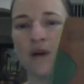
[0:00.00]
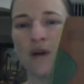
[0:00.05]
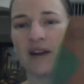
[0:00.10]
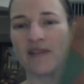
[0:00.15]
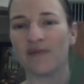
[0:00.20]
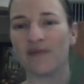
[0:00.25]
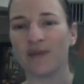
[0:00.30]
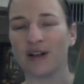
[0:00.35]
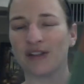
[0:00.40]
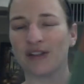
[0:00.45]
what
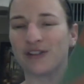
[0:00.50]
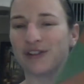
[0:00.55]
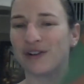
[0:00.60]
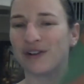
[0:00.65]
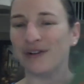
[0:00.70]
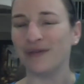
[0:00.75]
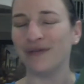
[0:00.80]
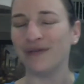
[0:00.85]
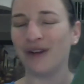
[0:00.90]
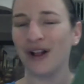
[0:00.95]
if monster
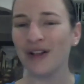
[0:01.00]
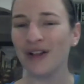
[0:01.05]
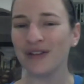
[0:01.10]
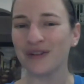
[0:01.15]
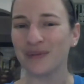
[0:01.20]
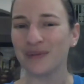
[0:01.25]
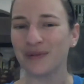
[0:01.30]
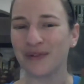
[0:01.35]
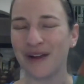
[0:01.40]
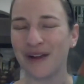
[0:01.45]
who follows
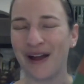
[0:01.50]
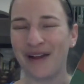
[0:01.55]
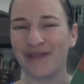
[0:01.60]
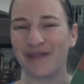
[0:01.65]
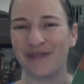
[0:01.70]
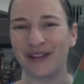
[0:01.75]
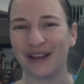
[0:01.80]
him around,